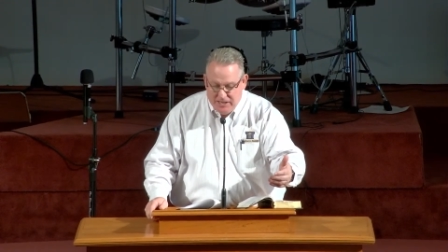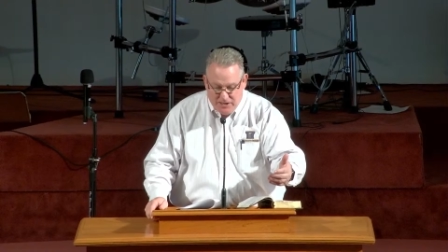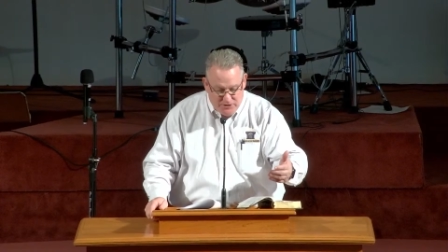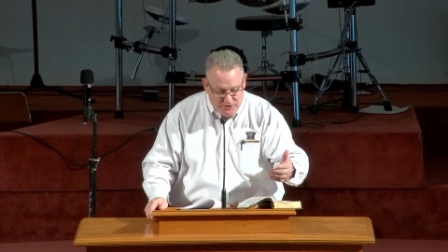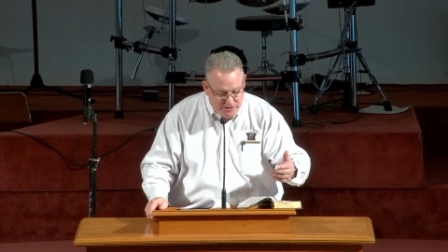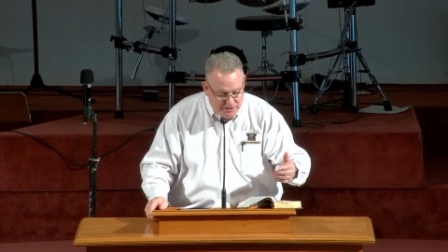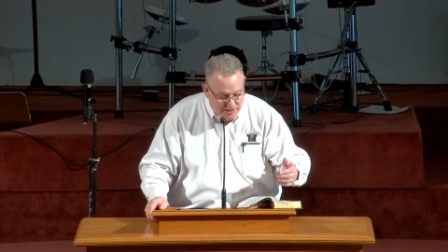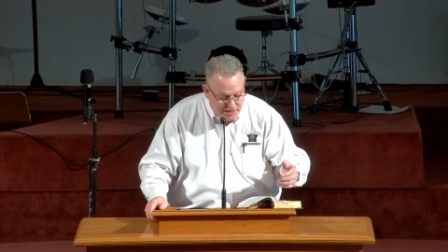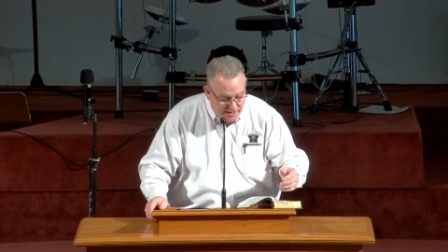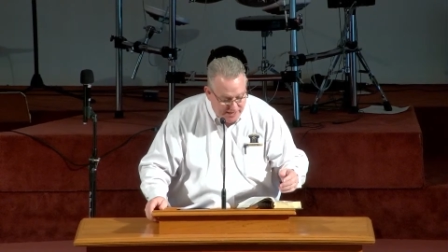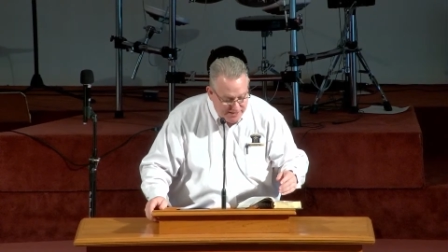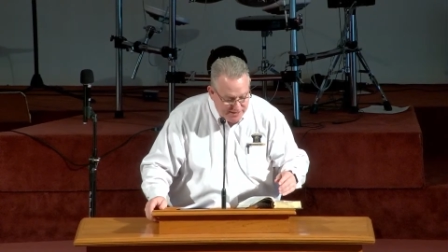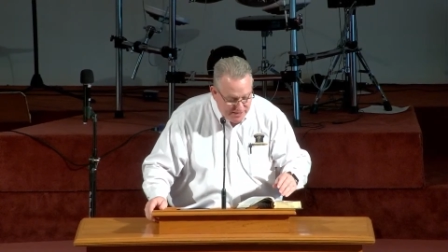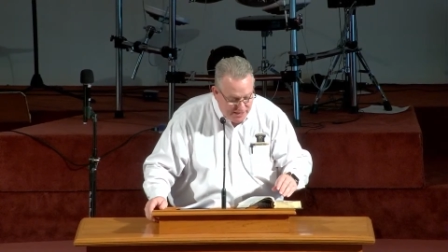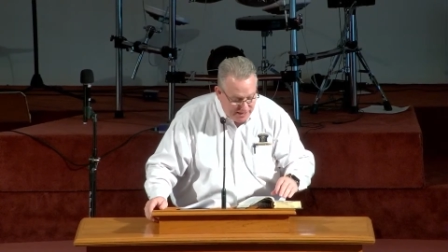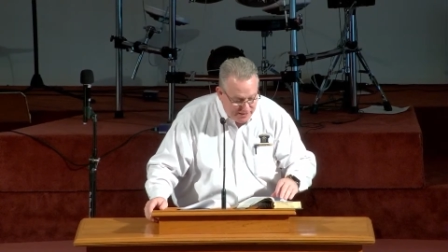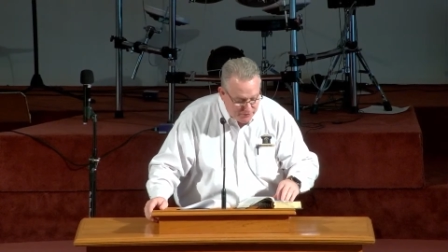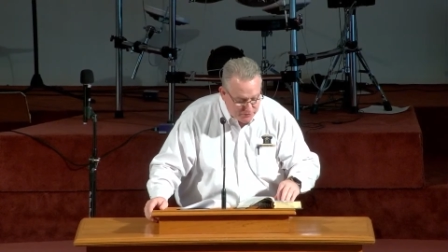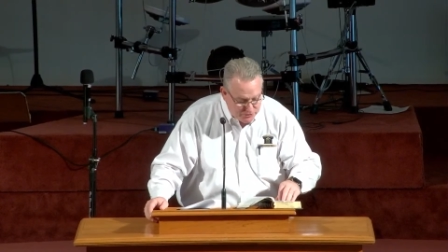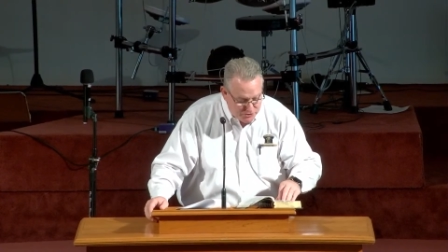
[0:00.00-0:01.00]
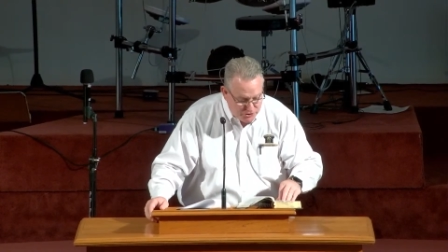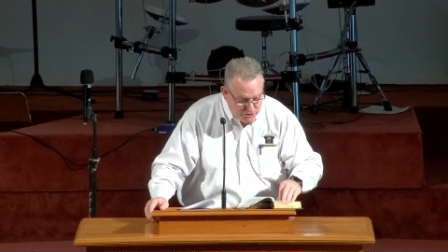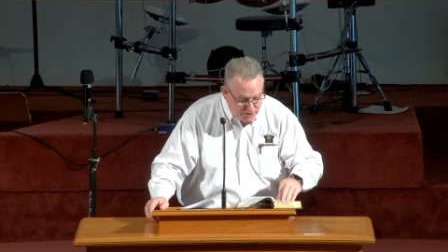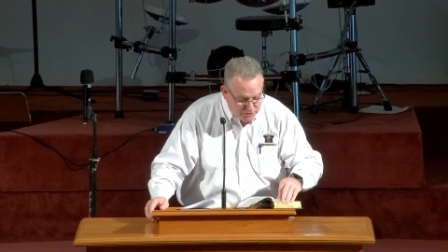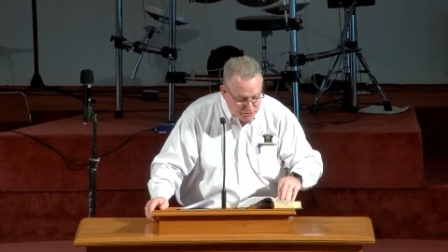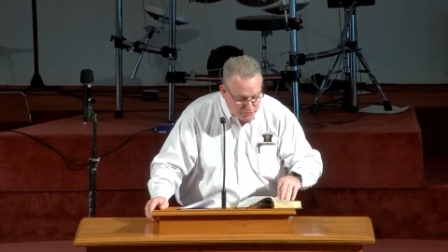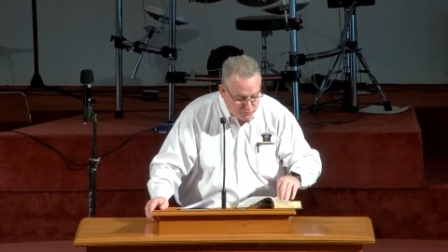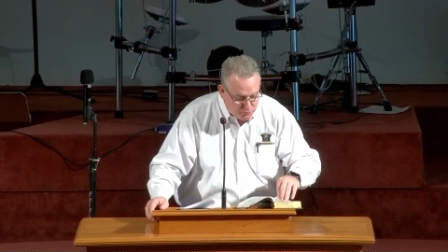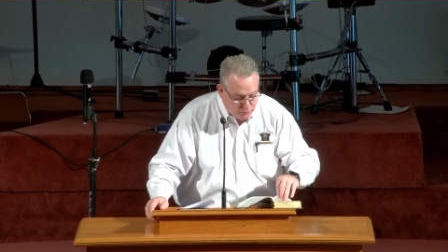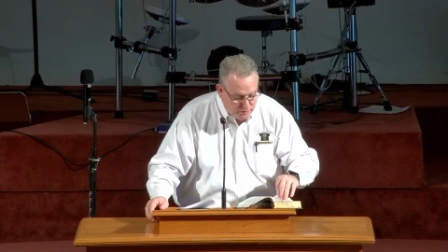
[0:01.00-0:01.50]
Did I not
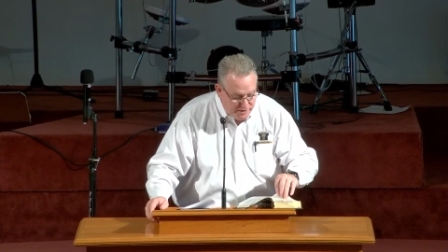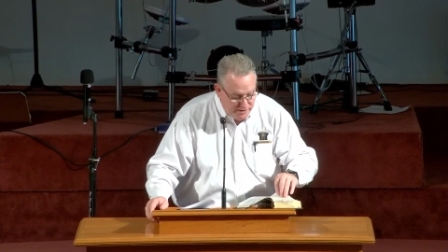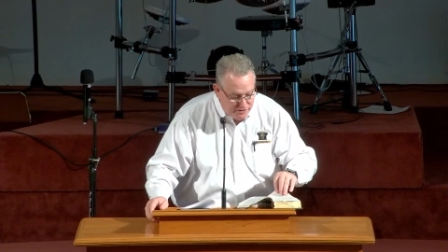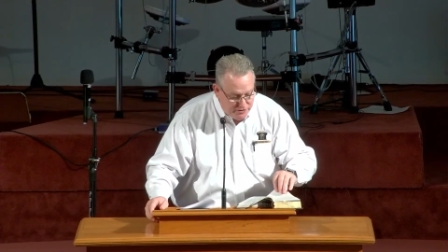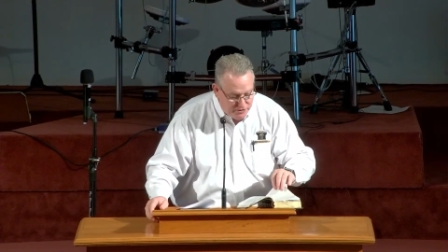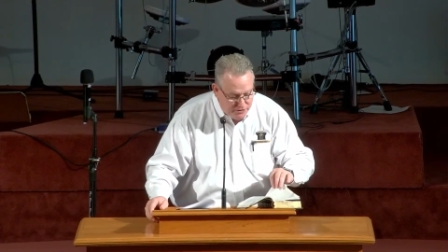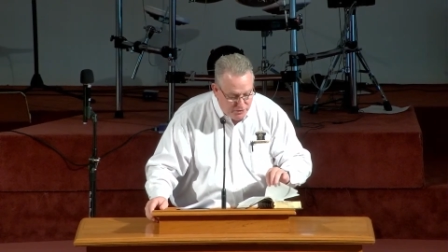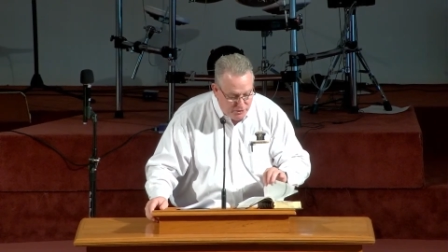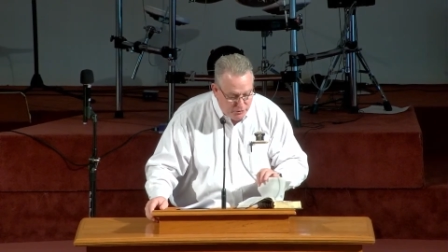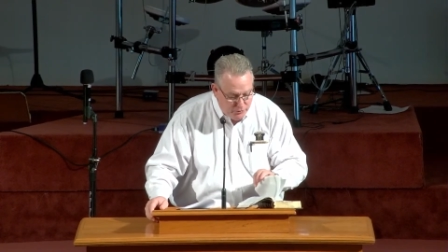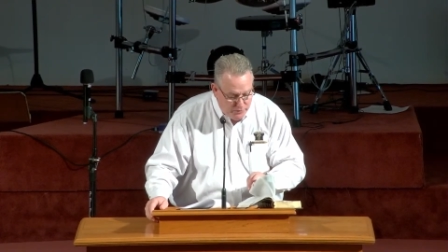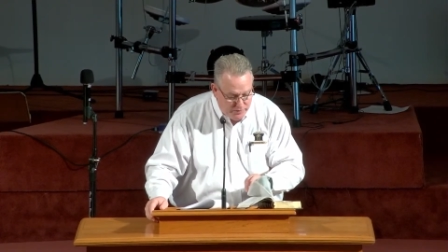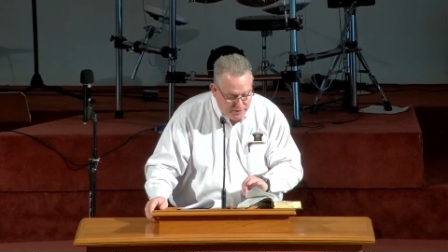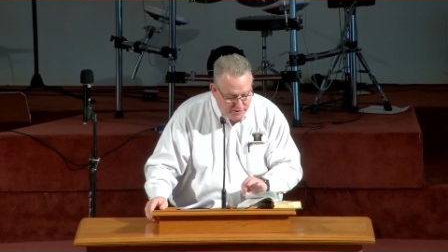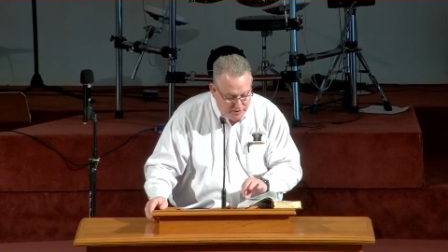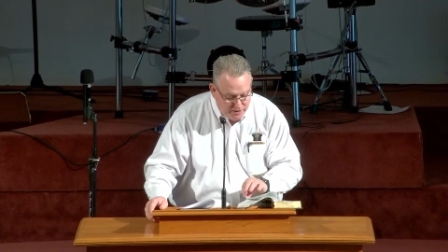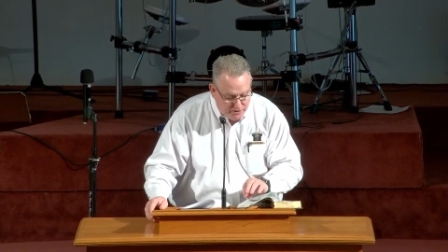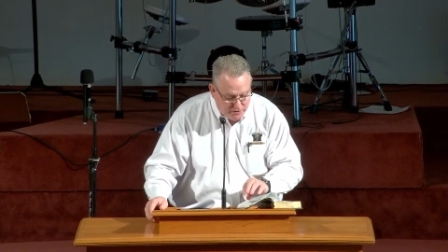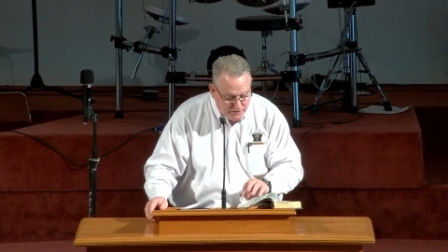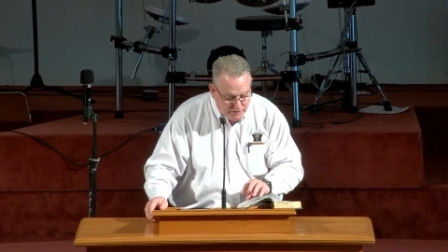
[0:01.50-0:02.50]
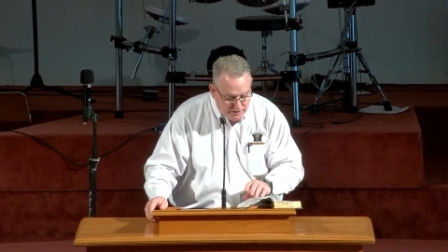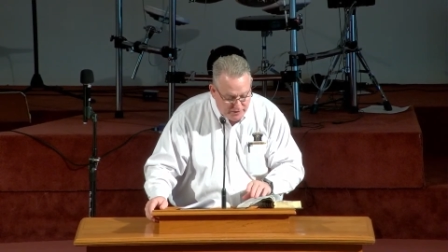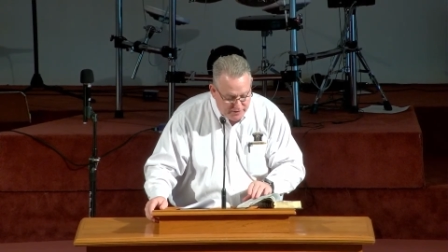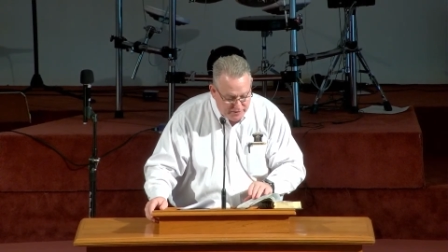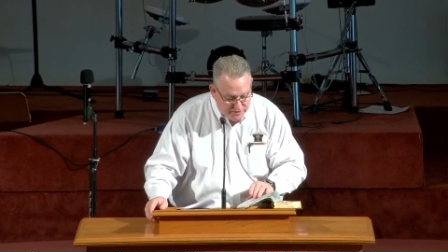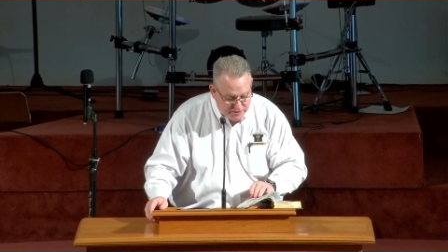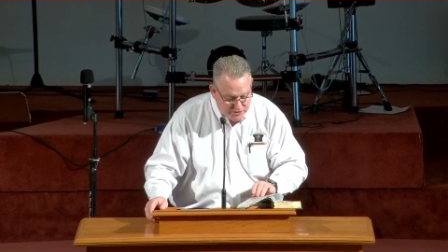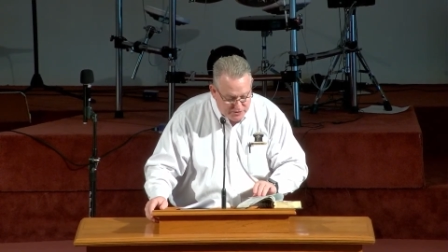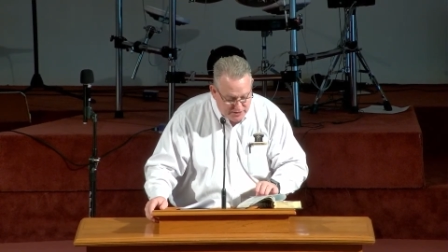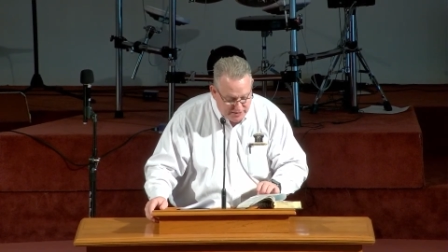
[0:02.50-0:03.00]
just read to you here
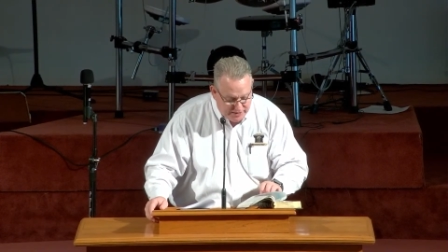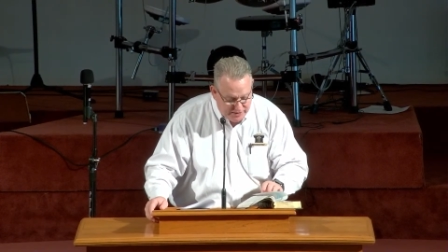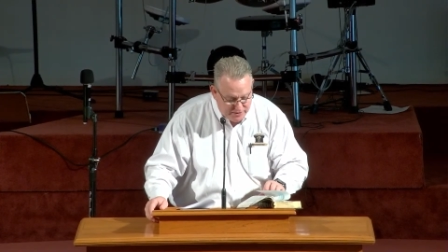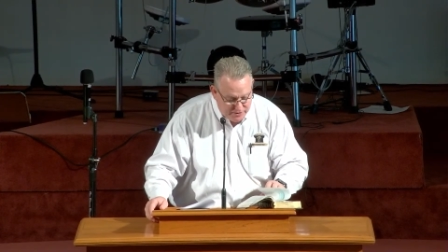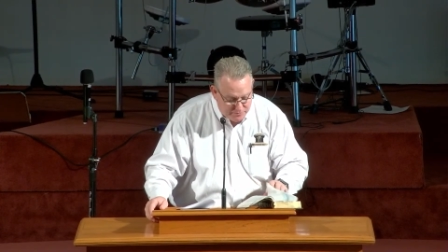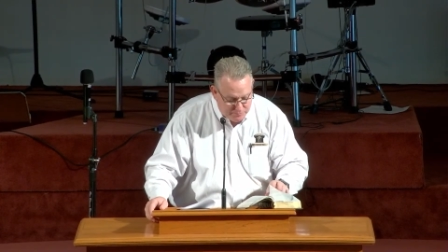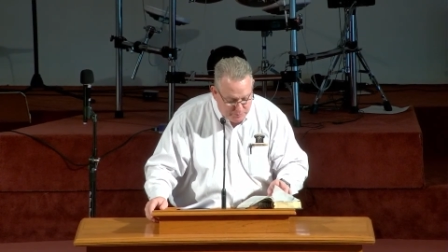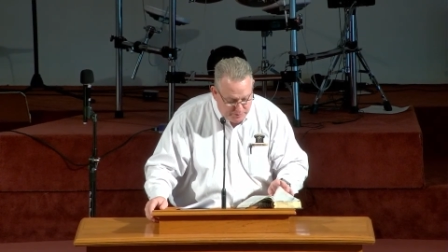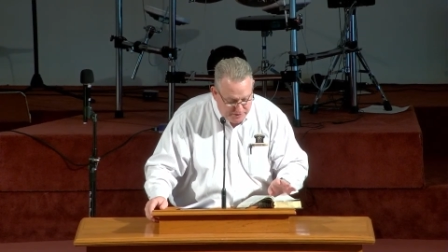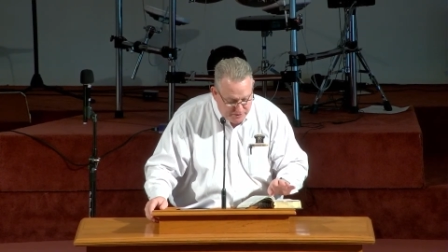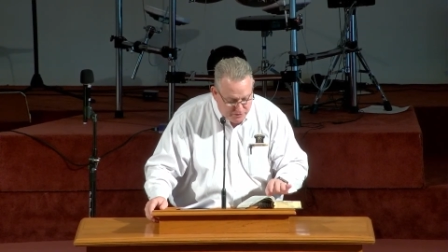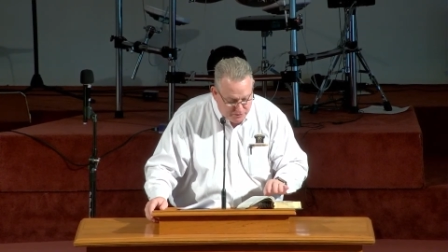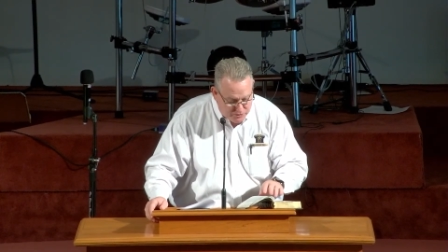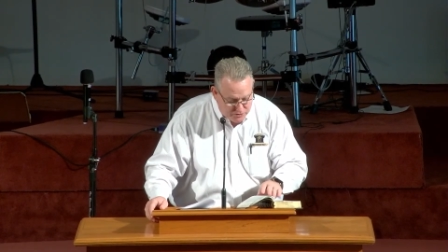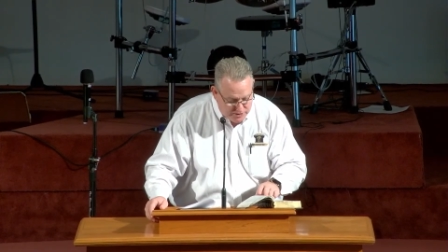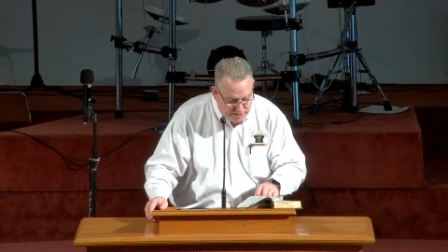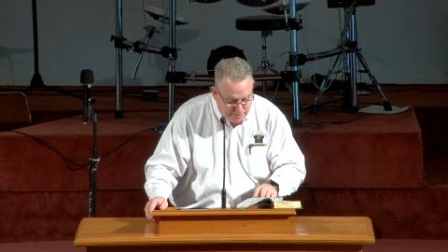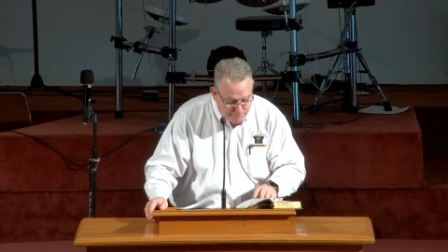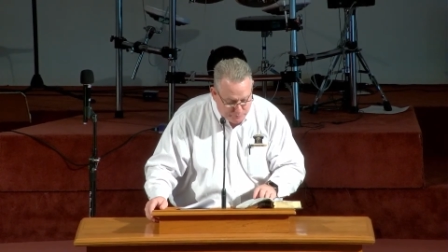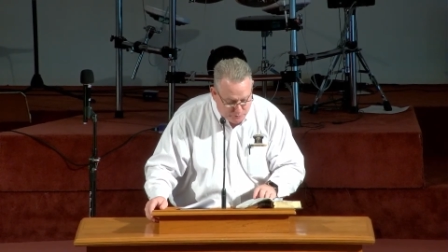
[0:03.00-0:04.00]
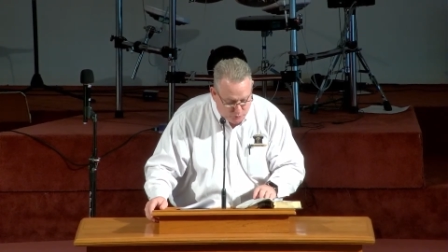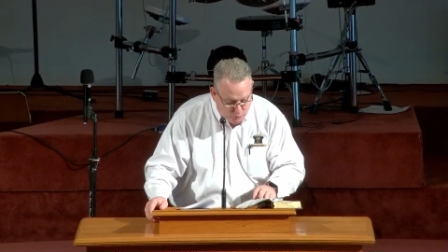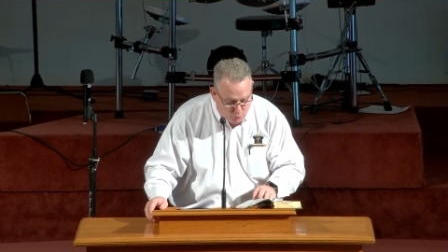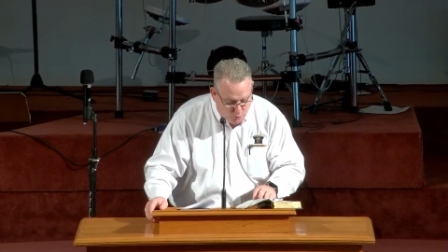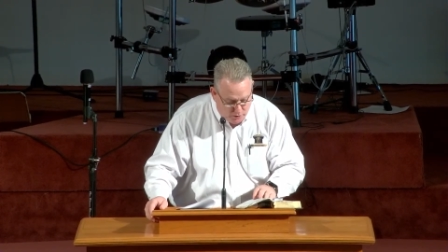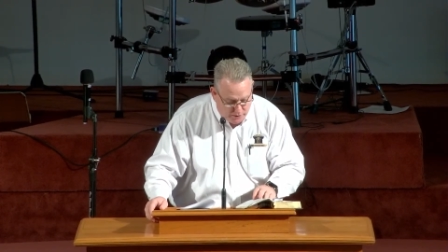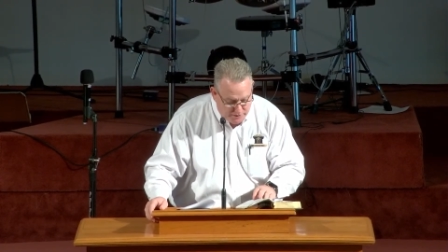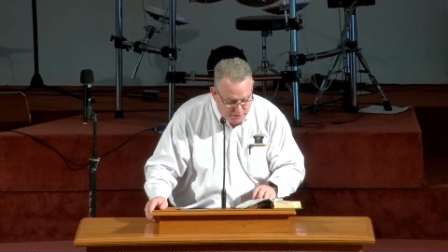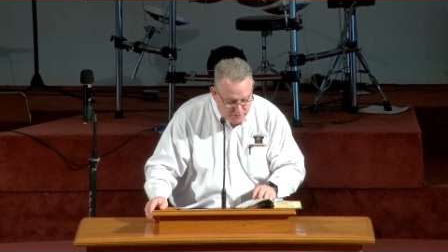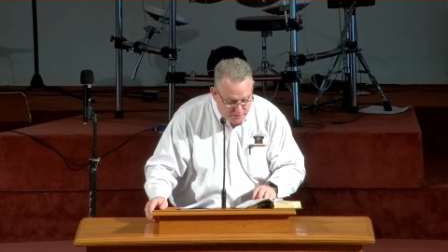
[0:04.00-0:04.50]
in 2 Peter chapter
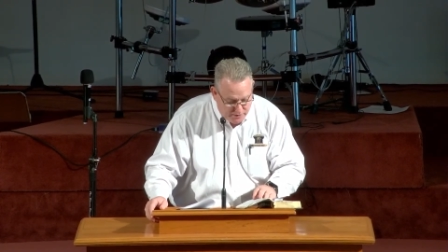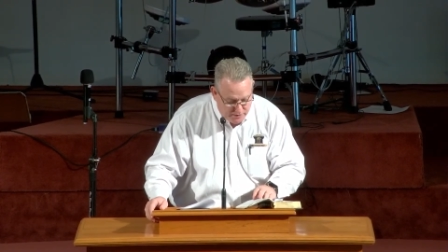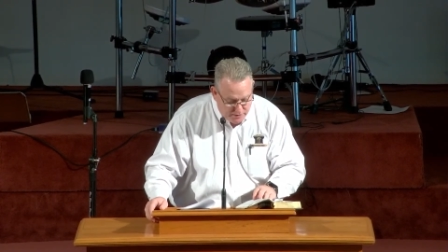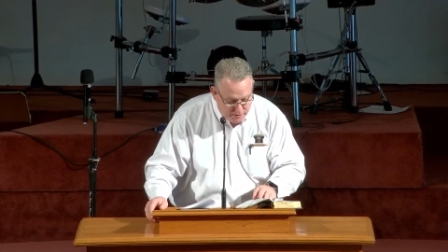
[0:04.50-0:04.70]
1